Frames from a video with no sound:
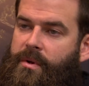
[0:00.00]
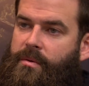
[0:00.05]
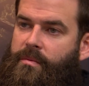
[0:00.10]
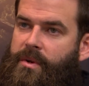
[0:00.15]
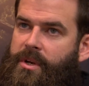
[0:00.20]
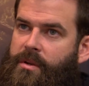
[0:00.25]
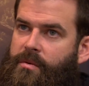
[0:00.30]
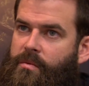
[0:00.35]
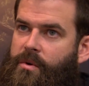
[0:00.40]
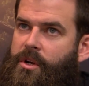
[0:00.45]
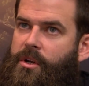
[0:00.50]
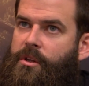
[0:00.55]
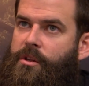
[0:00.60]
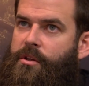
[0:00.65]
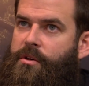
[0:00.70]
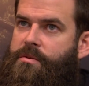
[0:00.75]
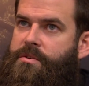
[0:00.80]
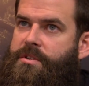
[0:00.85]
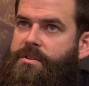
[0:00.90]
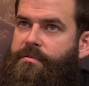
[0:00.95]
We didn't want to
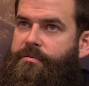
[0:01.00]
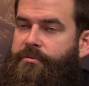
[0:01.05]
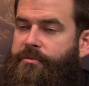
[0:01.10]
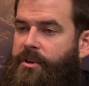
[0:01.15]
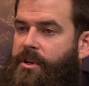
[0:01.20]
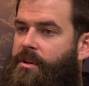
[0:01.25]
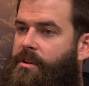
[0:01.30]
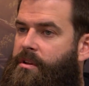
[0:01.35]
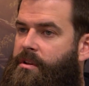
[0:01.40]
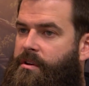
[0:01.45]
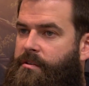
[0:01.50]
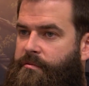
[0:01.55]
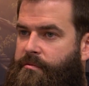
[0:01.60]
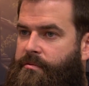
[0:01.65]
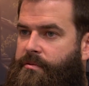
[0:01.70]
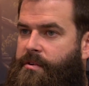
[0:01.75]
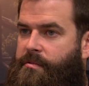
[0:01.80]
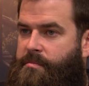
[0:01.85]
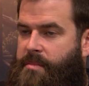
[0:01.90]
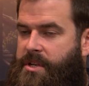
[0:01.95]
lose the feel
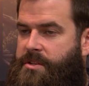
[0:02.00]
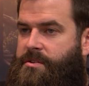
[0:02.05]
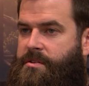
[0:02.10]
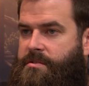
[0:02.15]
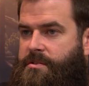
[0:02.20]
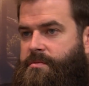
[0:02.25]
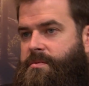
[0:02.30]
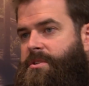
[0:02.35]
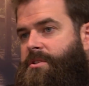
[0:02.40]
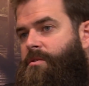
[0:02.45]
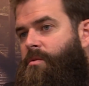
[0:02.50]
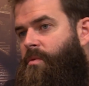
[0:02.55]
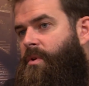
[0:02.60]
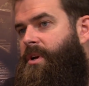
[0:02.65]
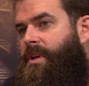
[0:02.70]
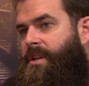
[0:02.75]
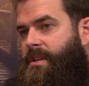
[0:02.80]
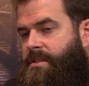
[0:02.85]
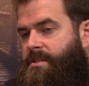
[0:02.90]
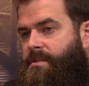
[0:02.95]
of Metro, so we still
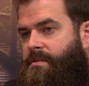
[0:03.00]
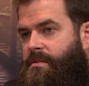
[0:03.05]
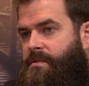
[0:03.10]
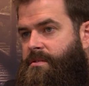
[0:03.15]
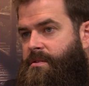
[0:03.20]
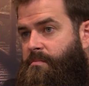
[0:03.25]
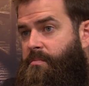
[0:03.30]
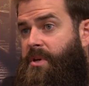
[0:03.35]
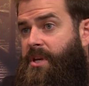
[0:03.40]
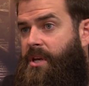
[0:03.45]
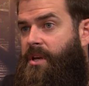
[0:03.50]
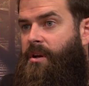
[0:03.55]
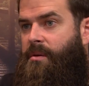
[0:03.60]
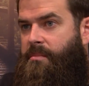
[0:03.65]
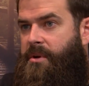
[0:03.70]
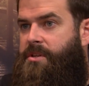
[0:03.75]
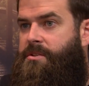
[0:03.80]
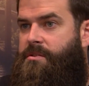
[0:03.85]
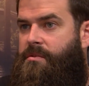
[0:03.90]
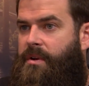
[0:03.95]
wanted it to be a
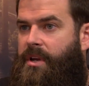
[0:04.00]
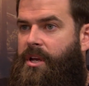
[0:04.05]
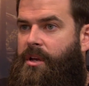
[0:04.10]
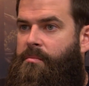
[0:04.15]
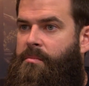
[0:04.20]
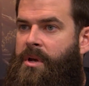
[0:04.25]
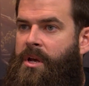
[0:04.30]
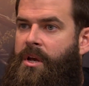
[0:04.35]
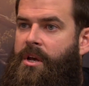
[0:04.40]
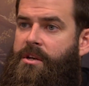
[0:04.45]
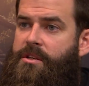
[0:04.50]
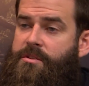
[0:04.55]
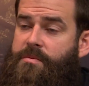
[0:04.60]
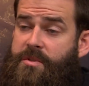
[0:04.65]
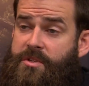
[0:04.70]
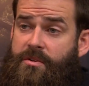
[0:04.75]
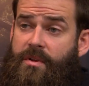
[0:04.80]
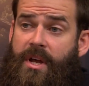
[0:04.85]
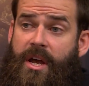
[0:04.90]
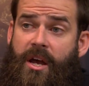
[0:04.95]
Metro game. So we
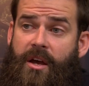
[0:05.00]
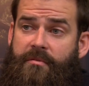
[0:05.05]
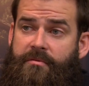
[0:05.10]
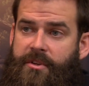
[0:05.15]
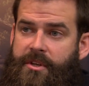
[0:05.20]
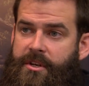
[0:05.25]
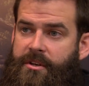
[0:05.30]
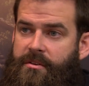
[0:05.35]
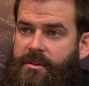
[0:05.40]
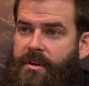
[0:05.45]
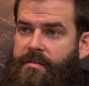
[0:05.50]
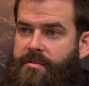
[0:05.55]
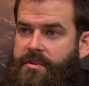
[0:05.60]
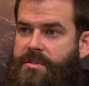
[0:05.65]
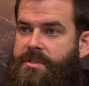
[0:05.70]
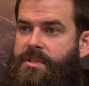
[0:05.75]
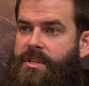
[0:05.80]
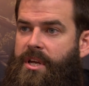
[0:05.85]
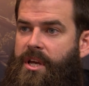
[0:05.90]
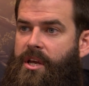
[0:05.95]
still have linear
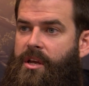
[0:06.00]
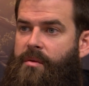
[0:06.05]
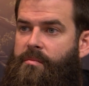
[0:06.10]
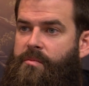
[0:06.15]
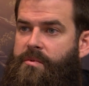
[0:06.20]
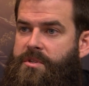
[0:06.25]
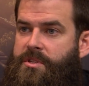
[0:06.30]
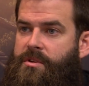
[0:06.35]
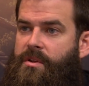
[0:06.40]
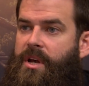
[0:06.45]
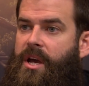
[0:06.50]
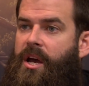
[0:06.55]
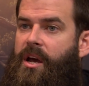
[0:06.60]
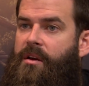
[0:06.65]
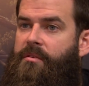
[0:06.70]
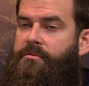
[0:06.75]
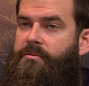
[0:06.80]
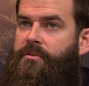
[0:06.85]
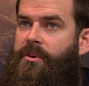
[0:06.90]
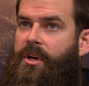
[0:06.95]
levels in the game. We still
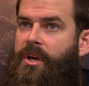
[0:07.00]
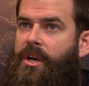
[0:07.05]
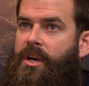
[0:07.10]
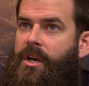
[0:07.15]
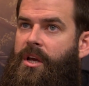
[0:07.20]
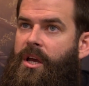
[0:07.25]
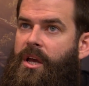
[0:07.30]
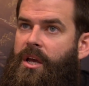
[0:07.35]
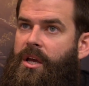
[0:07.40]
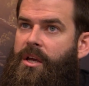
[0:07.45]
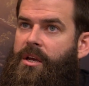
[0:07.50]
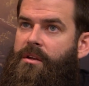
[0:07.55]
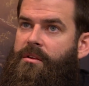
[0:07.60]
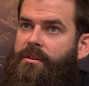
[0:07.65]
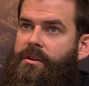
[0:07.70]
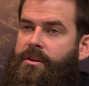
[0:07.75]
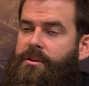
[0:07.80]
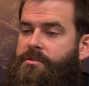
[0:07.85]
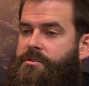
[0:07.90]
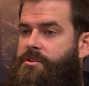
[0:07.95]
have a
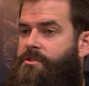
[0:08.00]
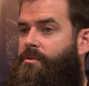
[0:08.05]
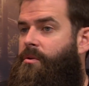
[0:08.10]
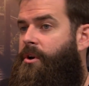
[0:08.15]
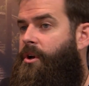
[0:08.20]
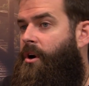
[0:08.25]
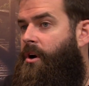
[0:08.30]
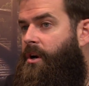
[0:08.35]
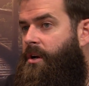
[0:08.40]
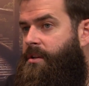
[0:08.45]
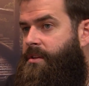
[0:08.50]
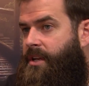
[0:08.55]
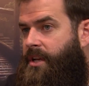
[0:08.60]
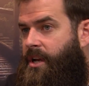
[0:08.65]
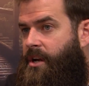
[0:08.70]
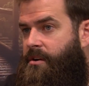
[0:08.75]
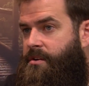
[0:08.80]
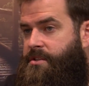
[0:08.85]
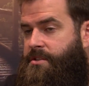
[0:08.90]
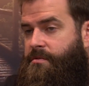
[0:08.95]
linear story arc that
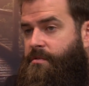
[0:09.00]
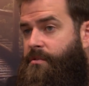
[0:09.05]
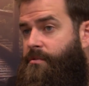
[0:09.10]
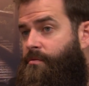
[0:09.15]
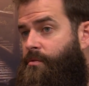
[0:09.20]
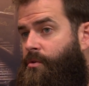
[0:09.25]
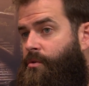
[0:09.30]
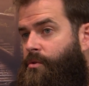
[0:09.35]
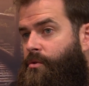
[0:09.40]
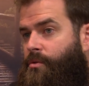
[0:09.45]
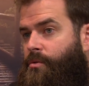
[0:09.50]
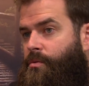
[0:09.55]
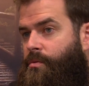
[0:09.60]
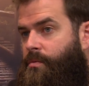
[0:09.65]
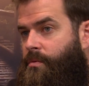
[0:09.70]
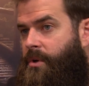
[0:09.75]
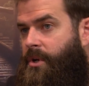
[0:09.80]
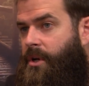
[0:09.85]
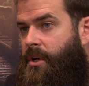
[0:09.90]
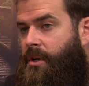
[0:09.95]
carries you through
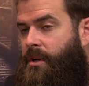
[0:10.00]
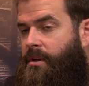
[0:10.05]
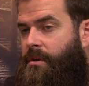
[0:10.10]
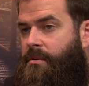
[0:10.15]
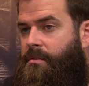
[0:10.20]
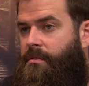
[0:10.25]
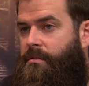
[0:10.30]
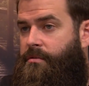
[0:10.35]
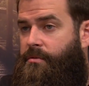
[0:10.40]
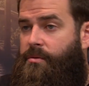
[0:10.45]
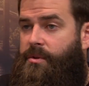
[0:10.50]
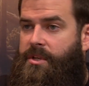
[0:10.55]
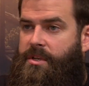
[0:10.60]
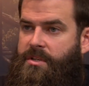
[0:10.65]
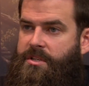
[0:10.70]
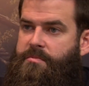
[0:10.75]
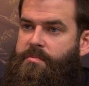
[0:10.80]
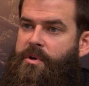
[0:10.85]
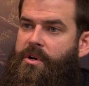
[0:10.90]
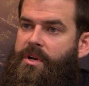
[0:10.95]
the
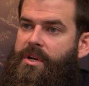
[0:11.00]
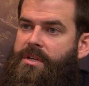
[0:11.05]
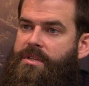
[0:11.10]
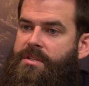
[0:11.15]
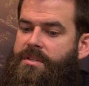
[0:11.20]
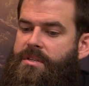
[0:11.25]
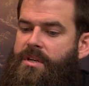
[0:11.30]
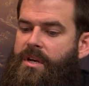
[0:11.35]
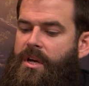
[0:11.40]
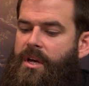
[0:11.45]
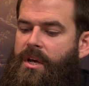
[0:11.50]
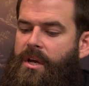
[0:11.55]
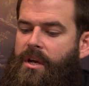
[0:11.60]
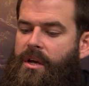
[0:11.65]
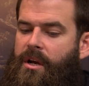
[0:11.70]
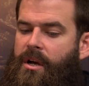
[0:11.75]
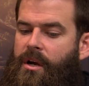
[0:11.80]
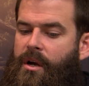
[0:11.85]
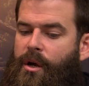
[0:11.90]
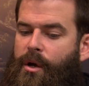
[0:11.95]
experience.
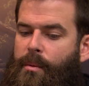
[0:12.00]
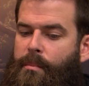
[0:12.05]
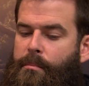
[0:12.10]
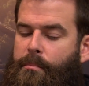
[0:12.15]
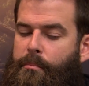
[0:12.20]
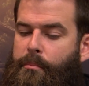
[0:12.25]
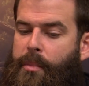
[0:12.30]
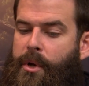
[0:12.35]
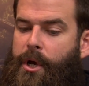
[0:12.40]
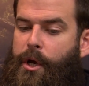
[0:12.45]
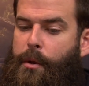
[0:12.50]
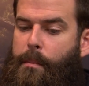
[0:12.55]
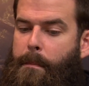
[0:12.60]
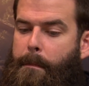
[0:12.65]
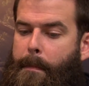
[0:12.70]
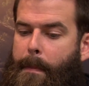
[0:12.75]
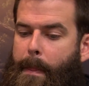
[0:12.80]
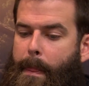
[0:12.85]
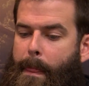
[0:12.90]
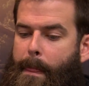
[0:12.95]
But
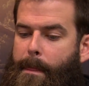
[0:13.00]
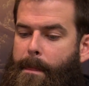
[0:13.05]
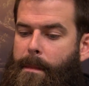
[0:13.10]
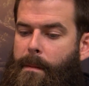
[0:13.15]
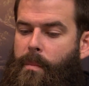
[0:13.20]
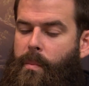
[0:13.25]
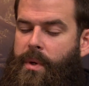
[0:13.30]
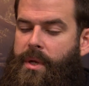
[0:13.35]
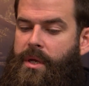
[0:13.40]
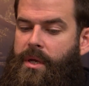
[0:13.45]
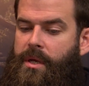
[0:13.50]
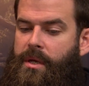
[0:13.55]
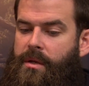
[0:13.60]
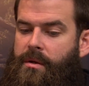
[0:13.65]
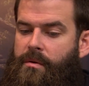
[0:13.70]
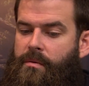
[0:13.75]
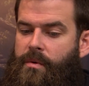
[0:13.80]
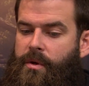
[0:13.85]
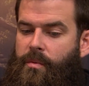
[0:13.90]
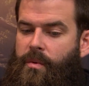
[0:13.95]
we
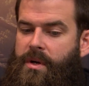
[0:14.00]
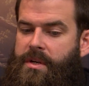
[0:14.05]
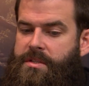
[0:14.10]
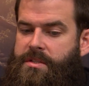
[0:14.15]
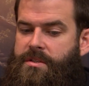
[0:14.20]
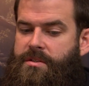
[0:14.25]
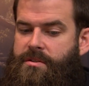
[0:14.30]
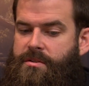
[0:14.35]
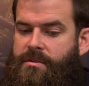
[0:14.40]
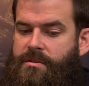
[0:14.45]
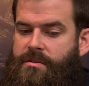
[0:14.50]
wanted to